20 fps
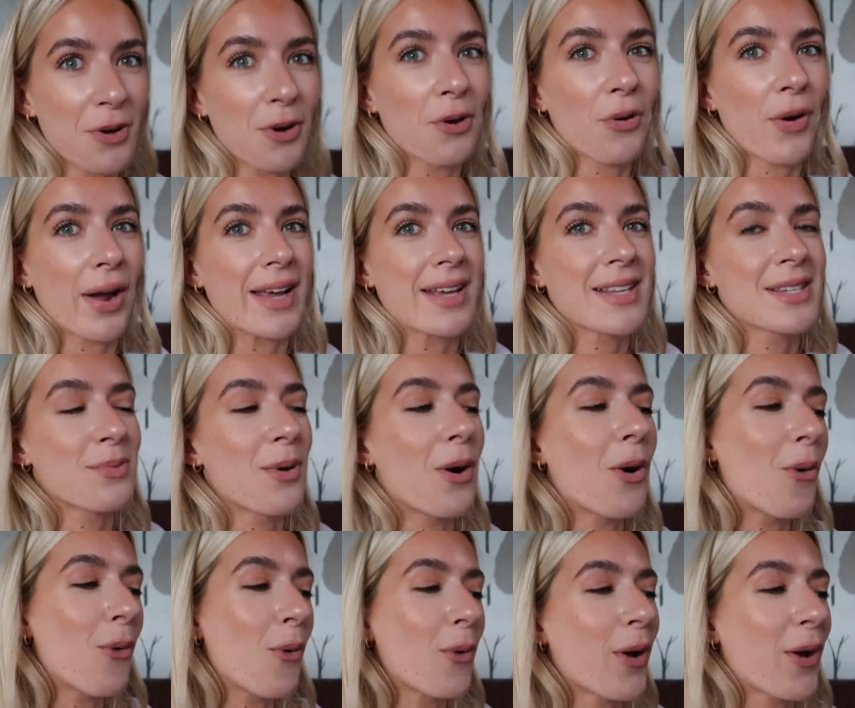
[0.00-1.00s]
called Grace, we're
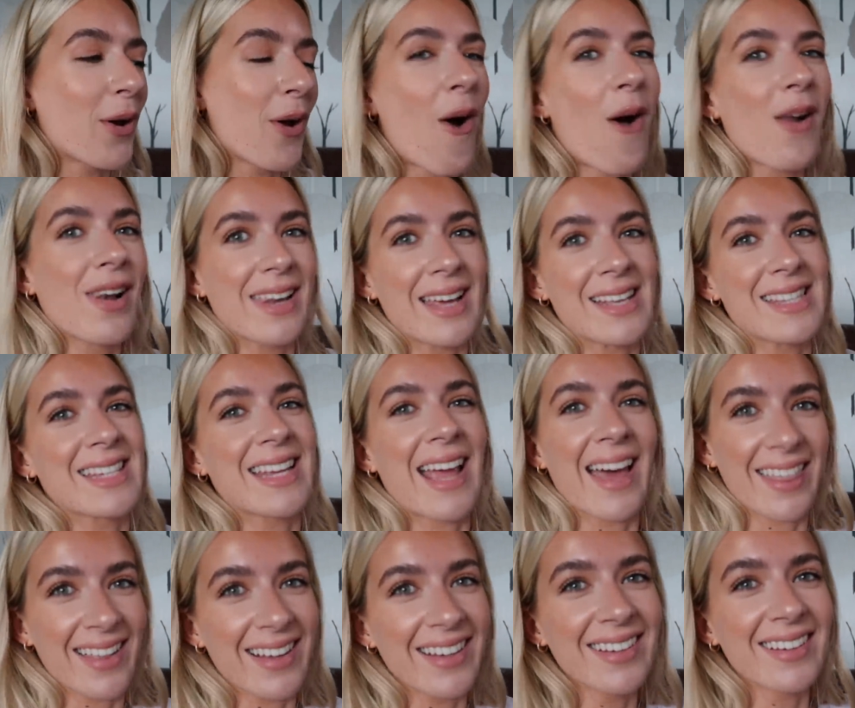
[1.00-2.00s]
all going on holiday
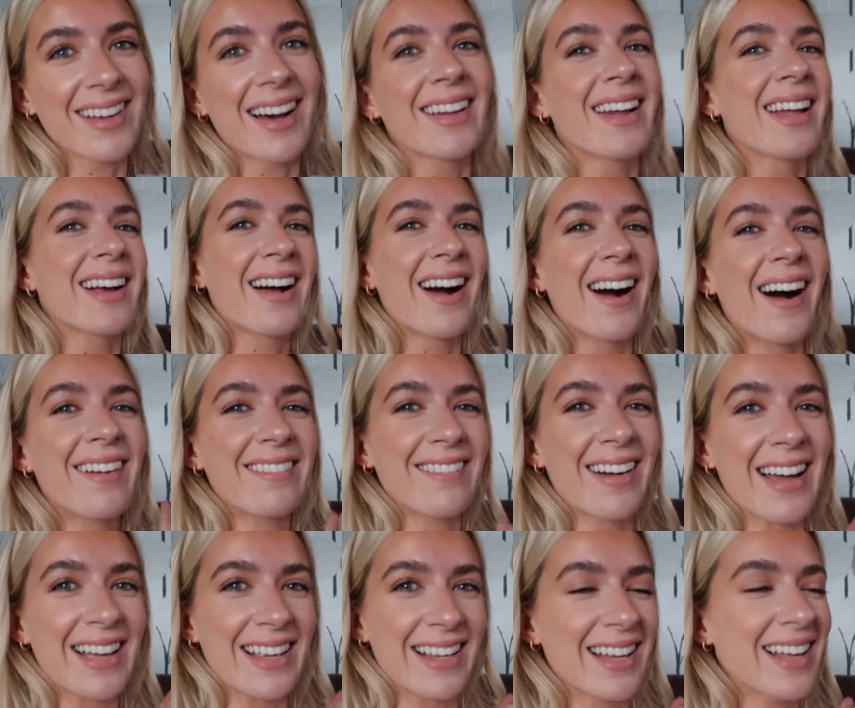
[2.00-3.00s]
together and I can't
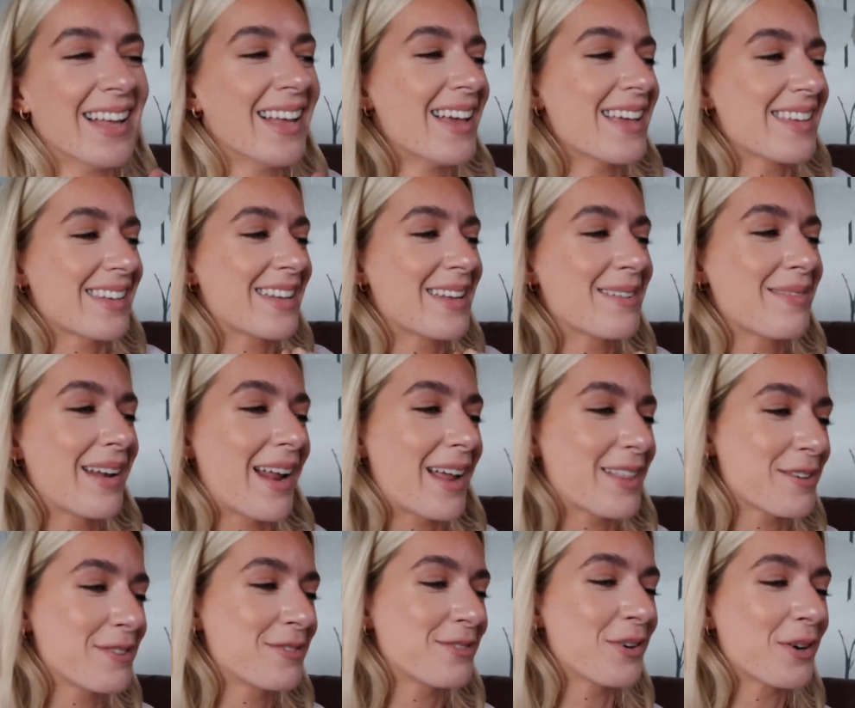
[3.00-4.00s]
wait. It's gonna be
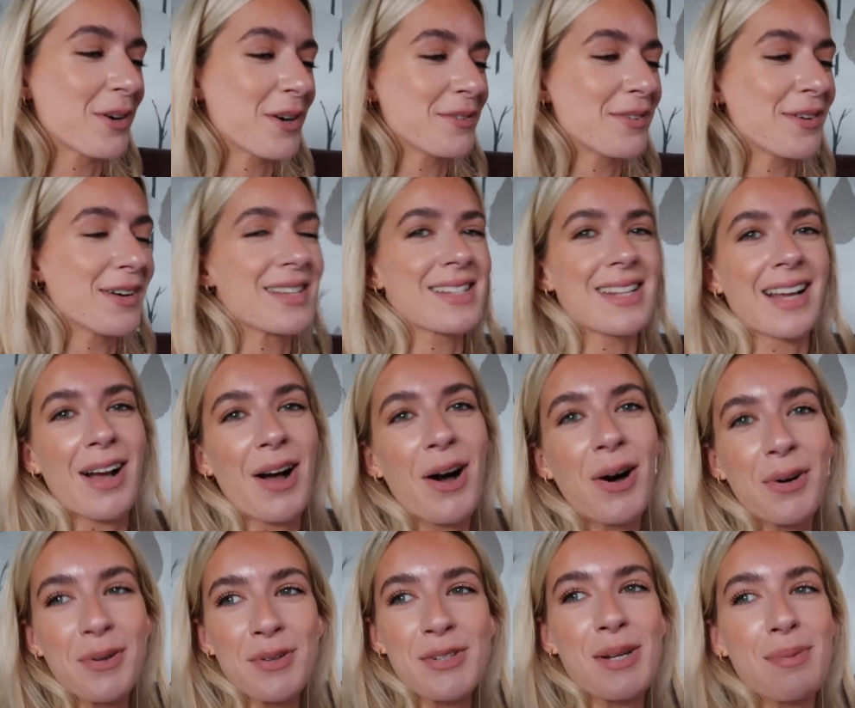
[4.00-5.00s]
like the four of us, like a
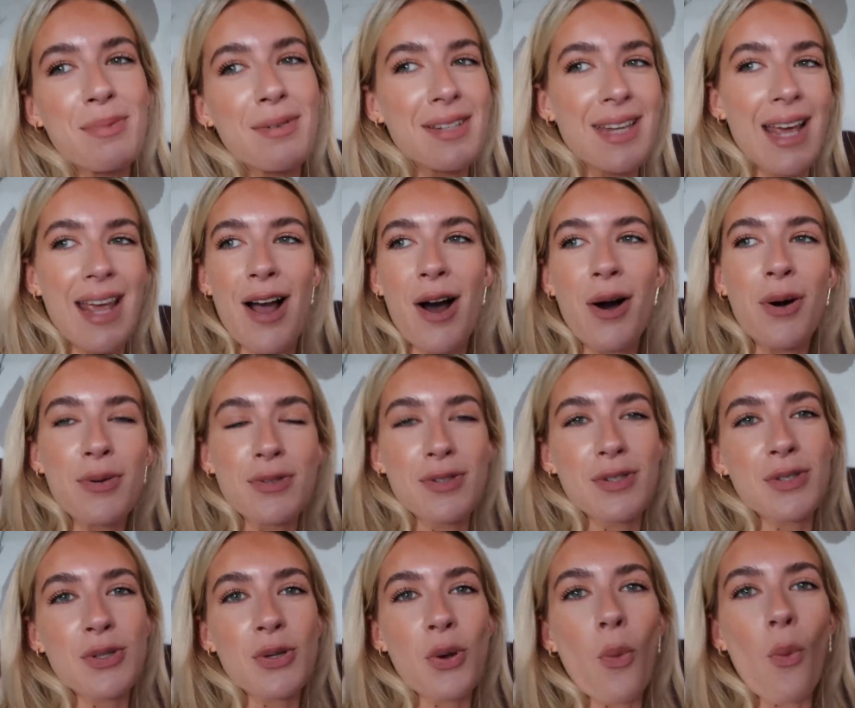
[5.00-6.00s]
whole double date, a whole
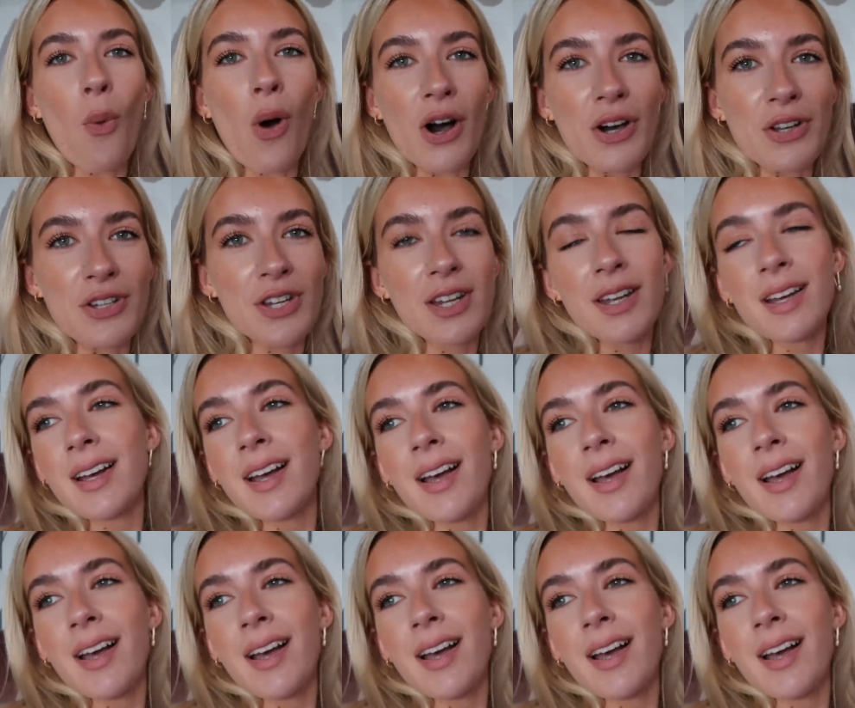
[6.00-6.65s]
squad.